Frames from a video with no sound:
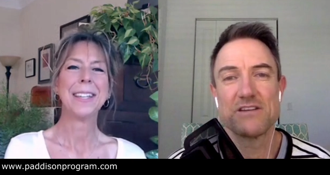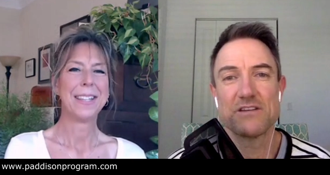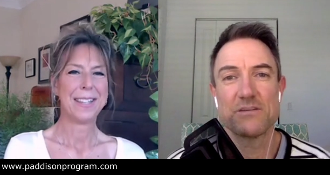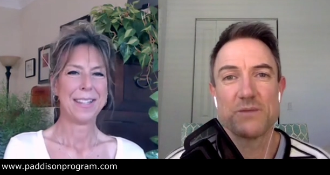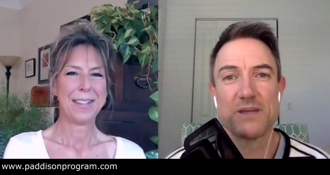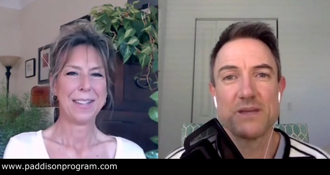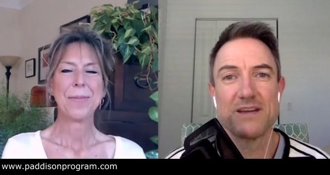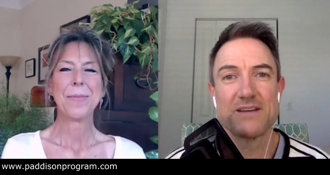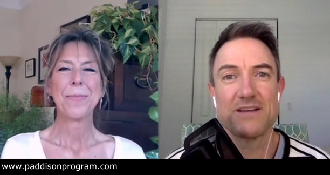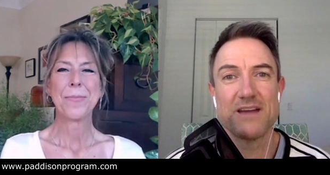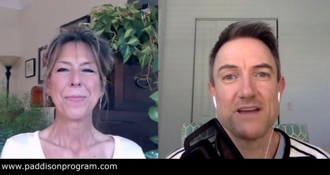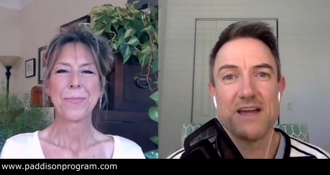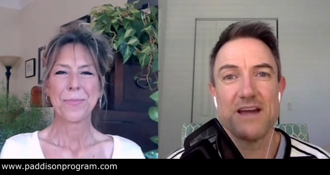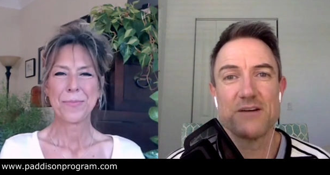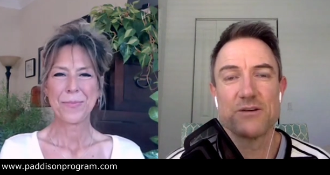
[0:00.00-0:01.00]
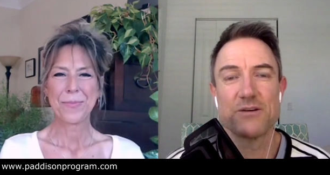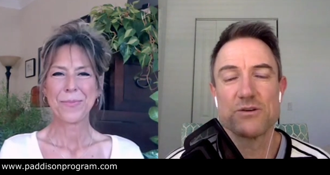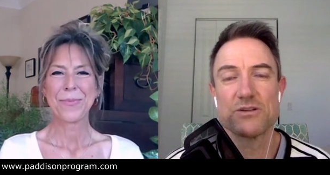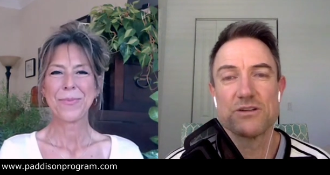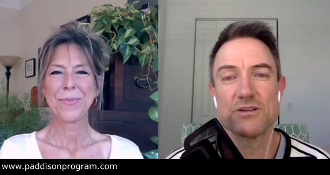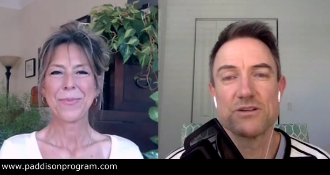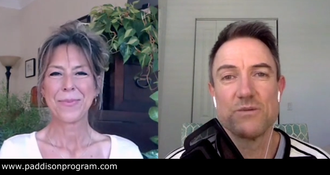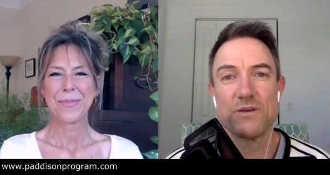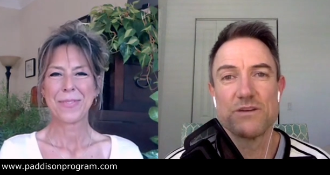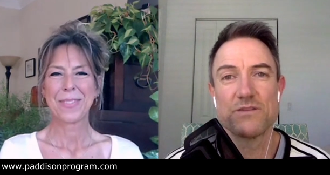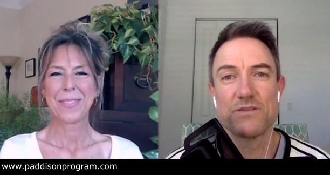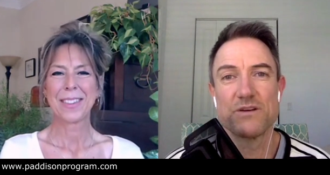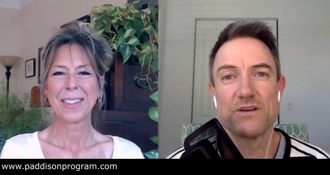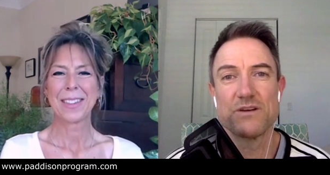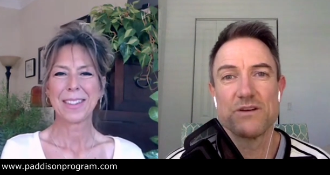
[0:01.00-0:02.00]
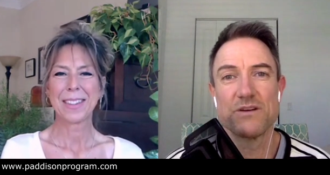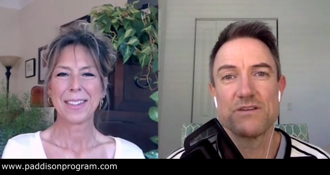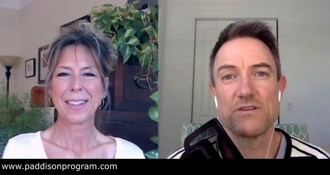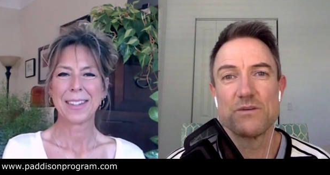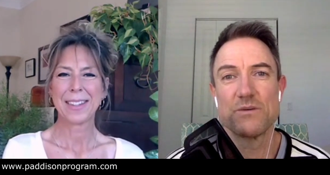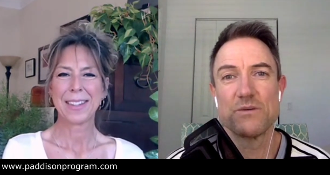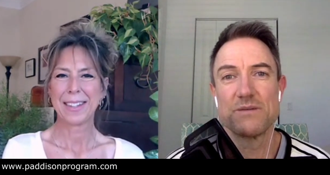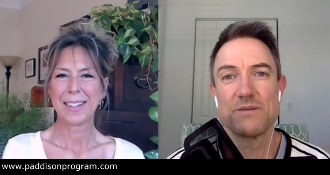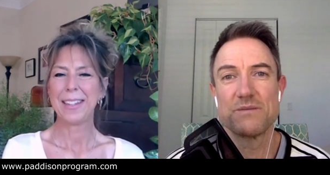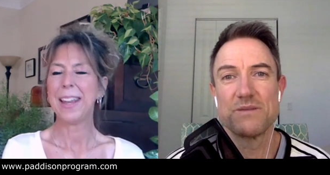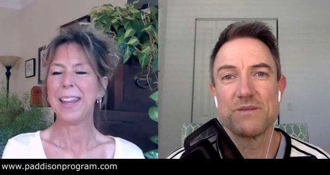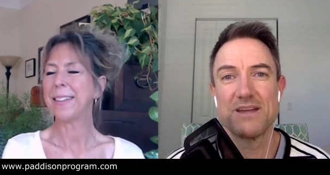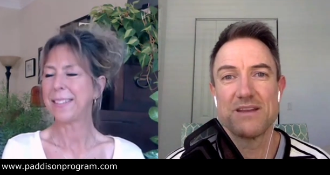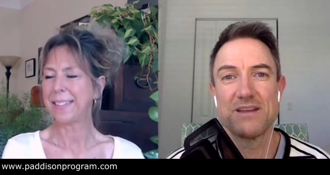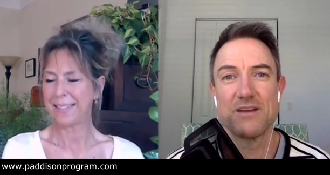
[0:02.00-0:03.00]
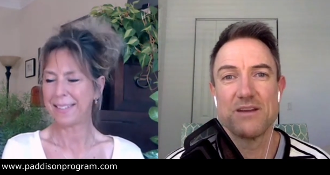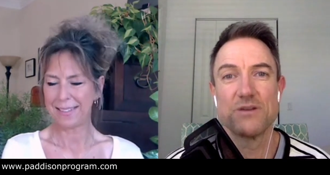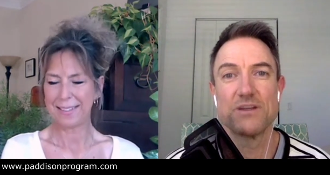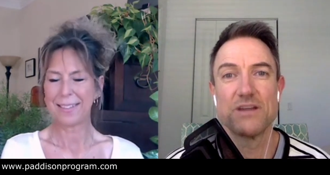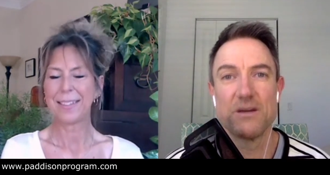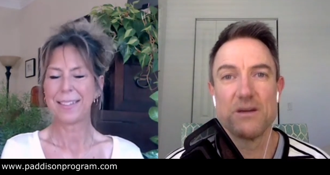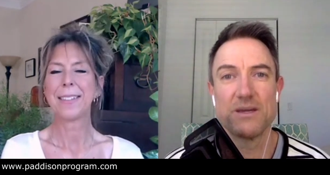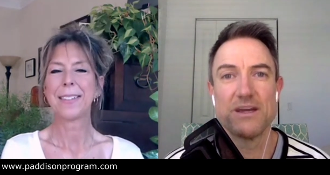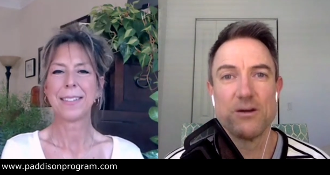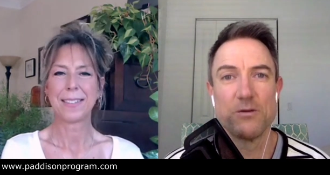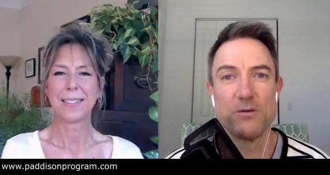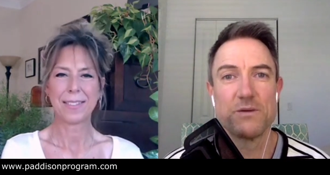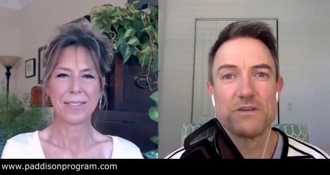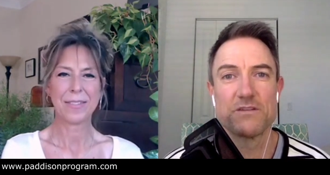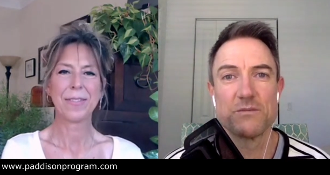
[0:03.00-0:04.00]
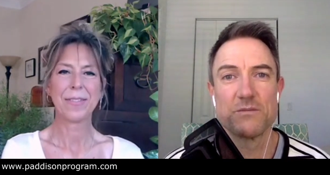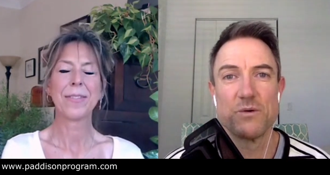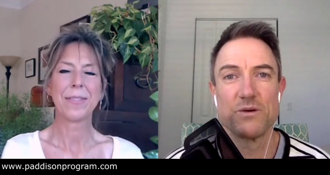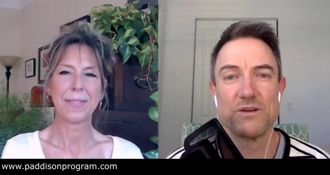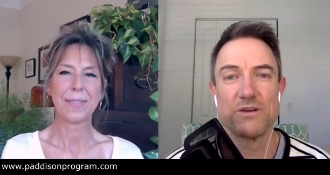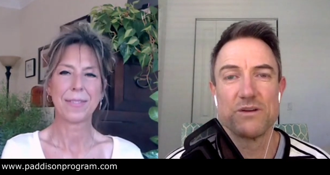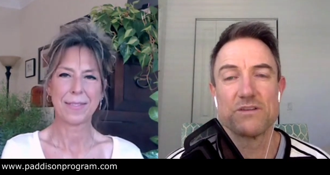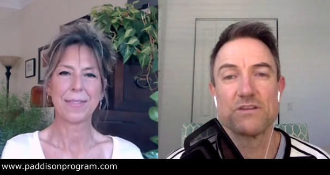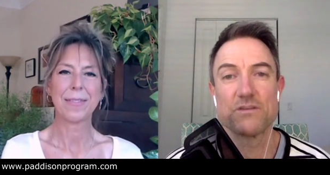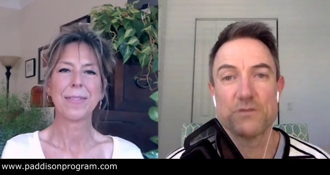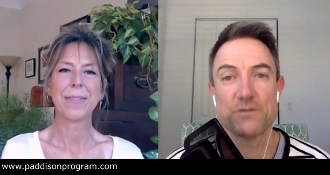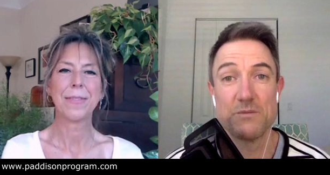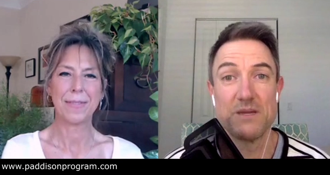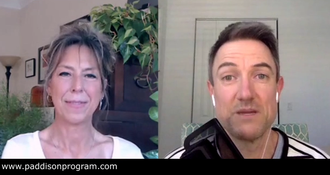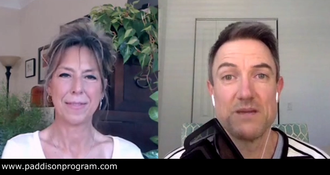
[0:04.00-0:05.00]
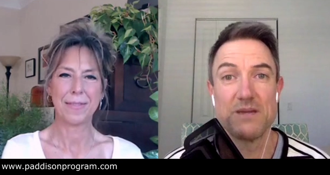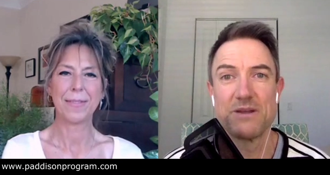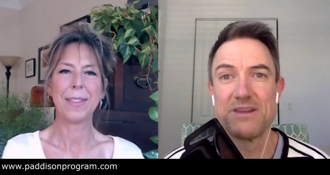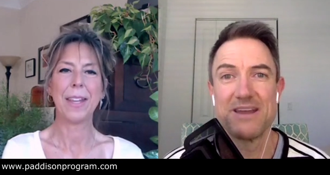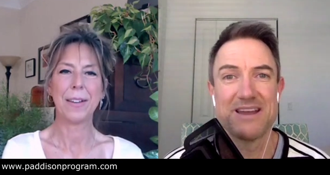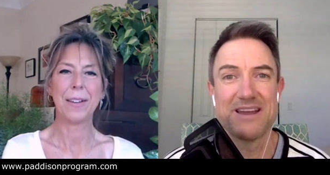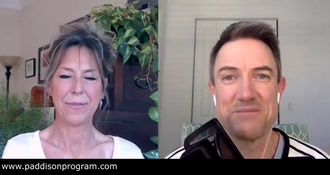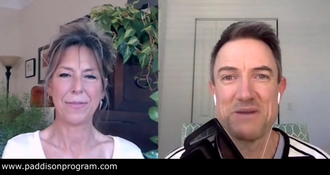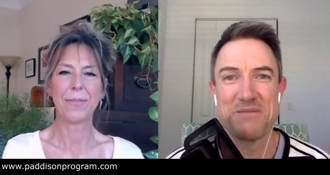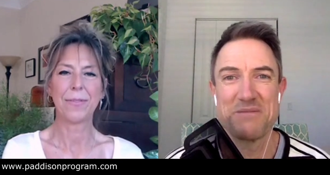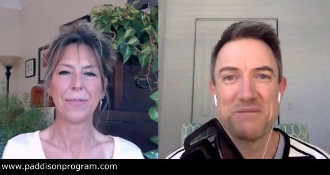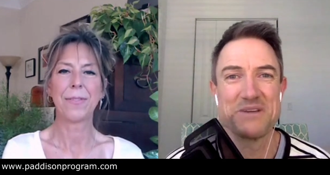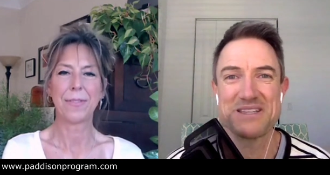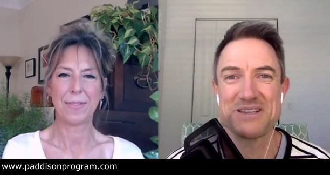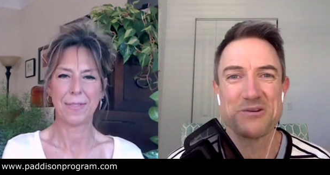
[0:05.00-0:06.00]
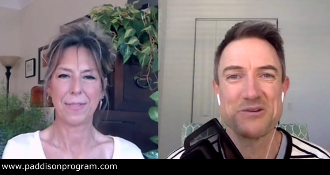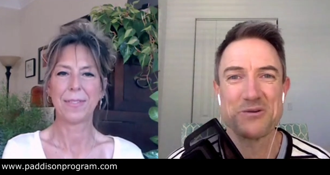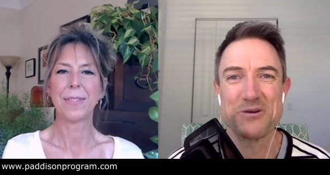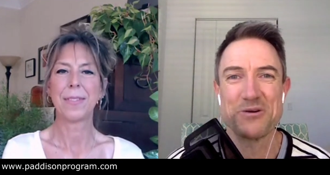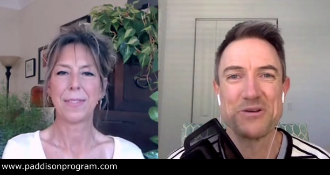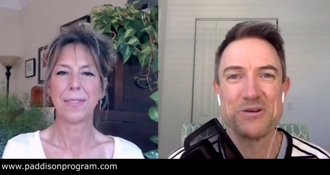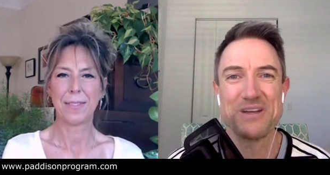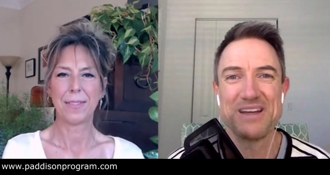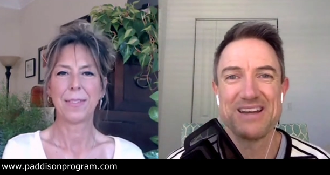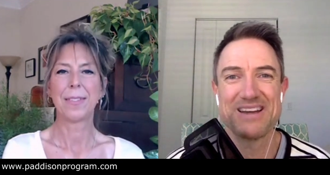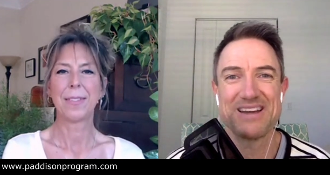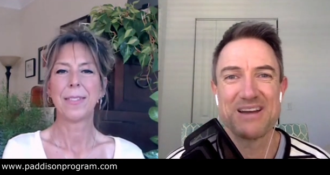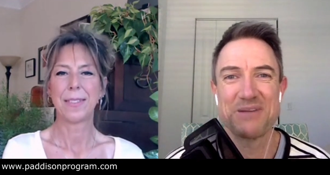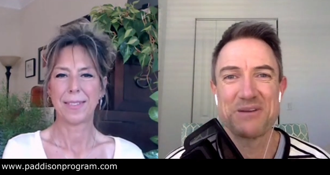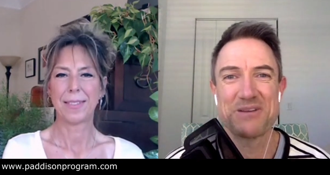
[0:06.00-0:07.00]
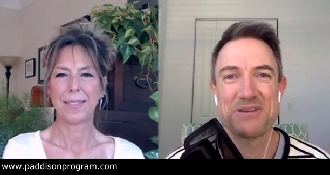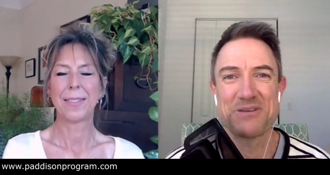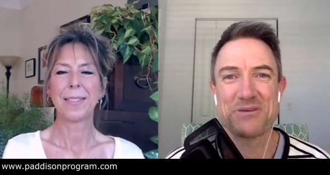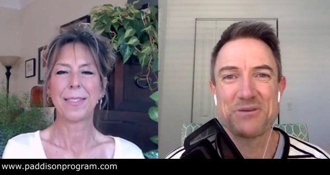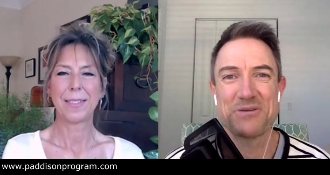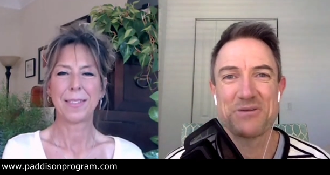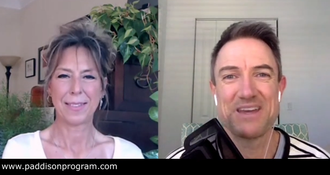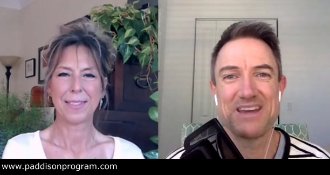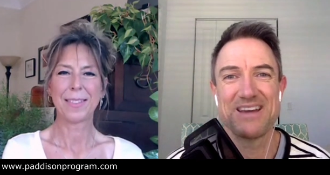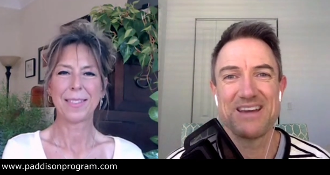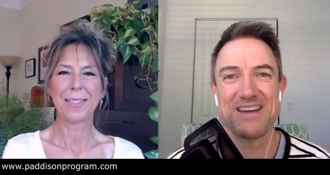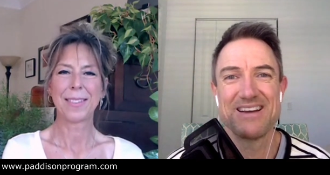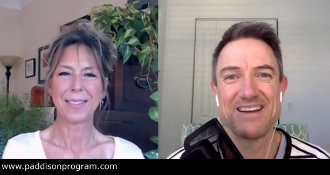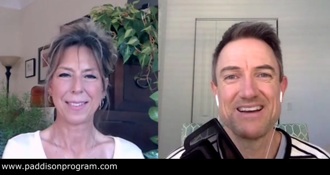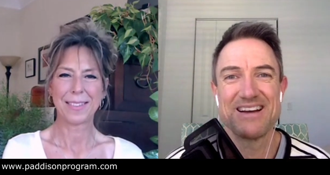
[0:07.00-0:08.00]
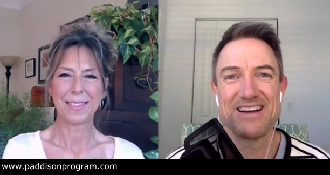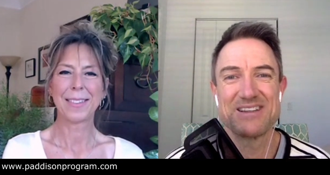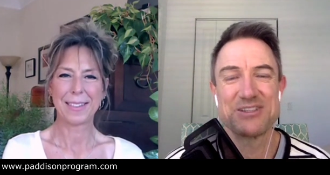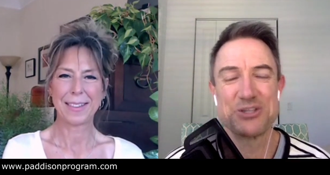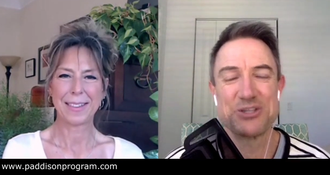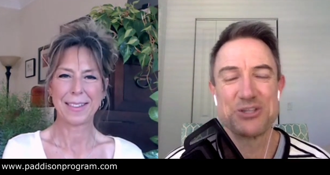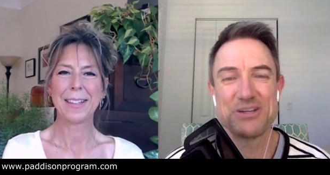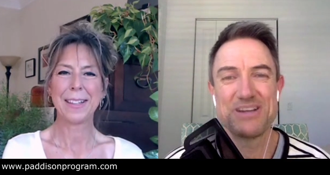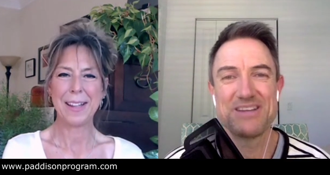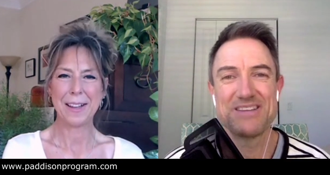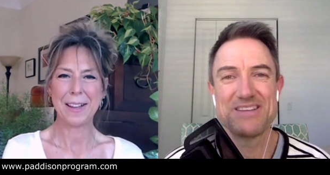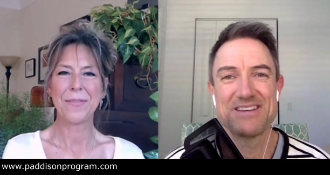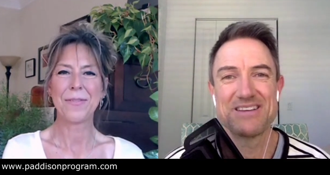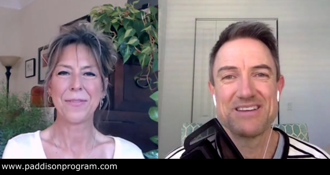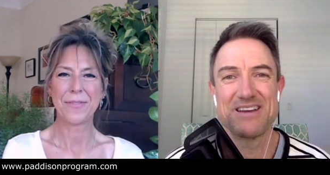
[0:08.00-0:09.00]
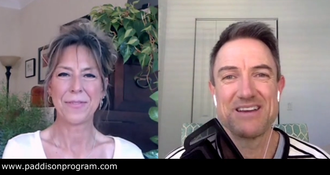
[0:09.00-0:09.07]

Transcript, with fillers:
Speaker 1: explained how crucial it was for her to um, get the ongoing help and support, not just from me, but the other members who are all going through their uh, journeys and,